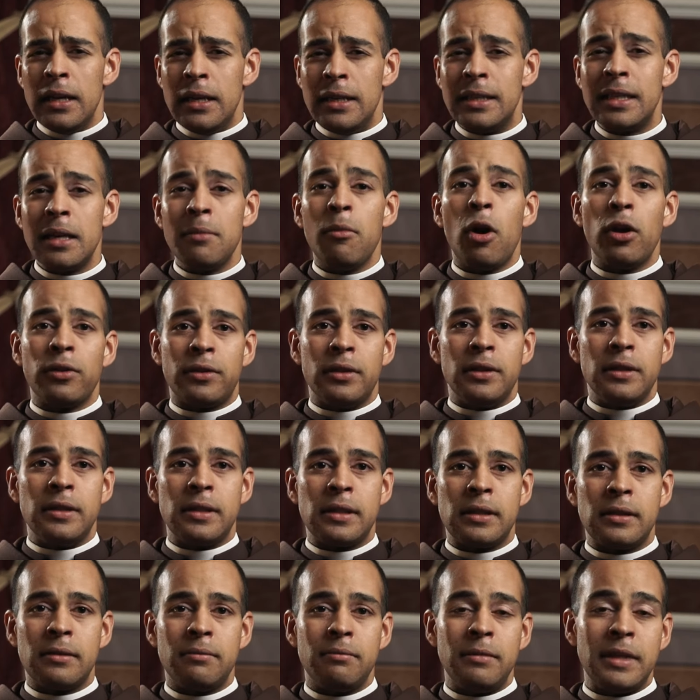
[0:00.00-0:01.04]
some
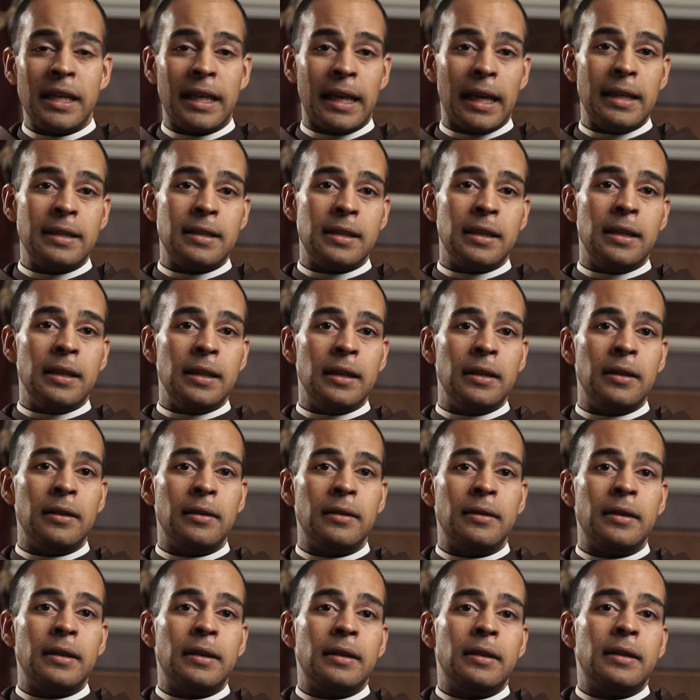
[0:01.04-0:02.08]
authors consider
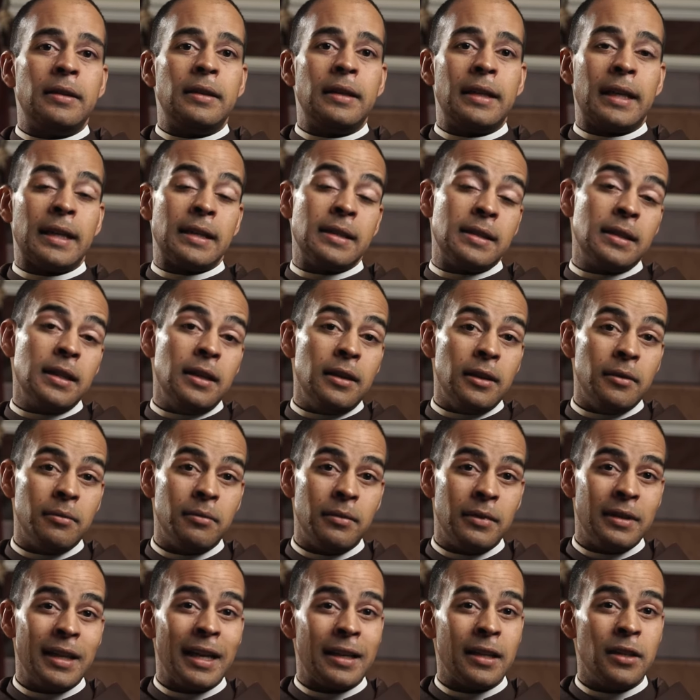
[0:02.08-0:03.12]

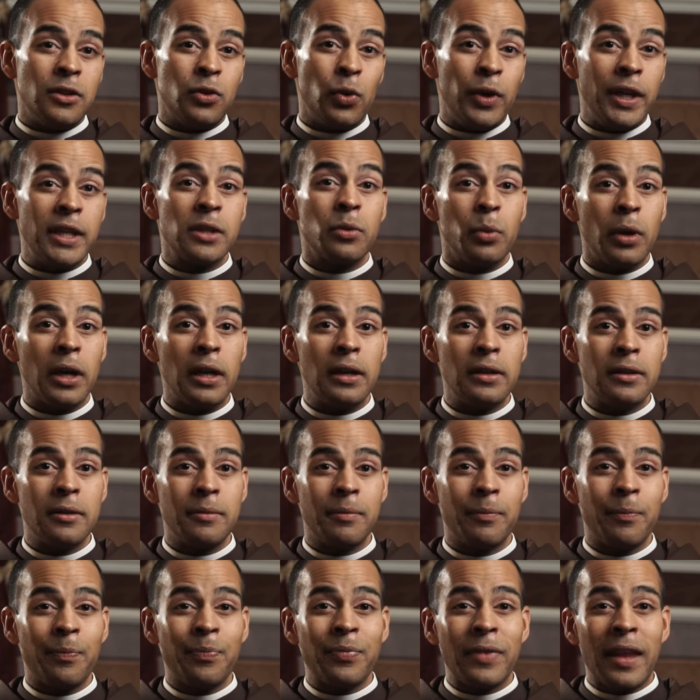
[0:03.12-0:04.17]
that in today's world,
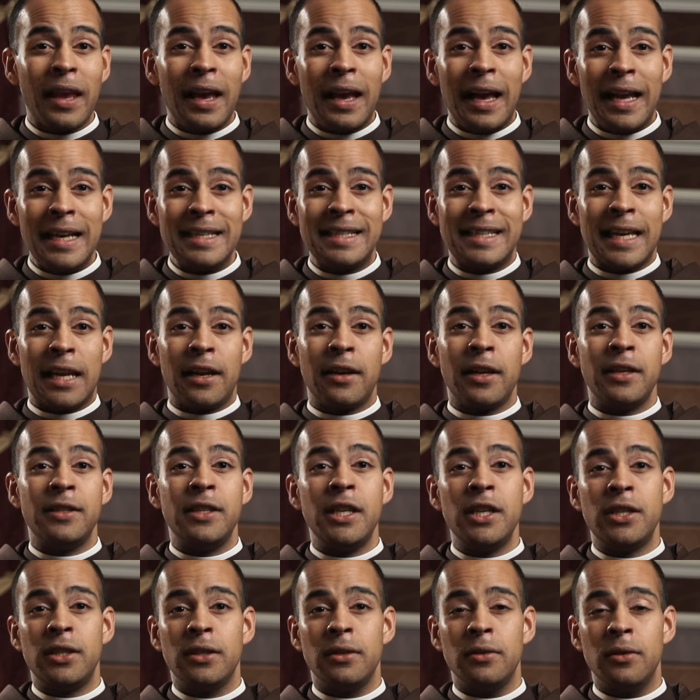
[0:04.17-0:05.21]
his
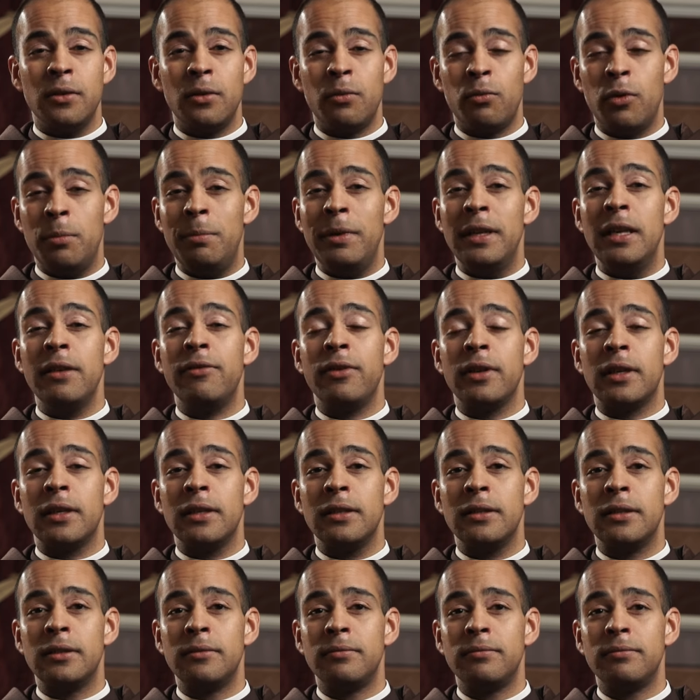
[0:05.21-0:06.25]
canonization would be
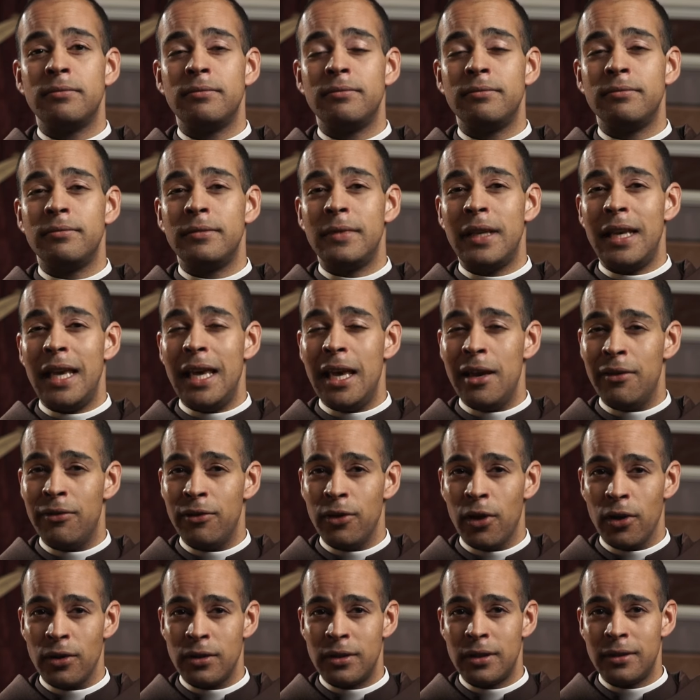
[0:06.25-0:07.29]
difficult, if
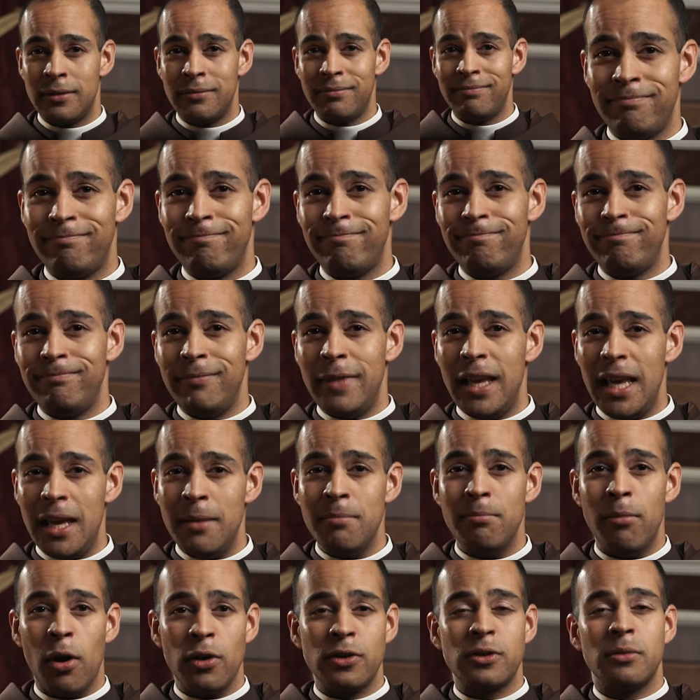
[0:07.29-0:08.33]
not
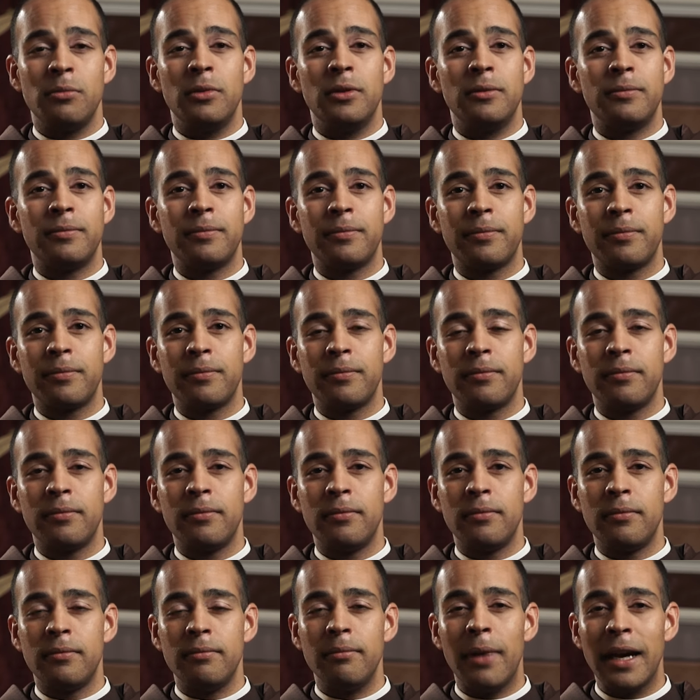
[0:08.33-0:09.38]
impossible.
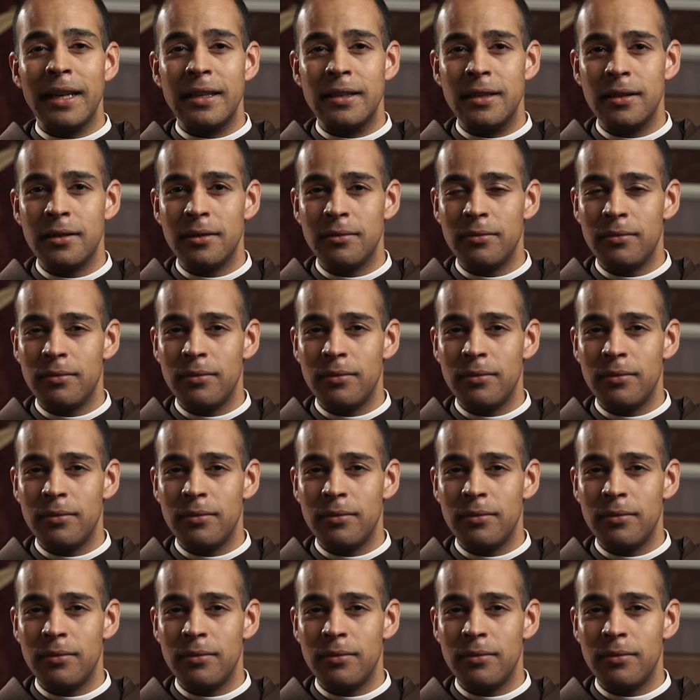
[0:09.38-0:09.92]
But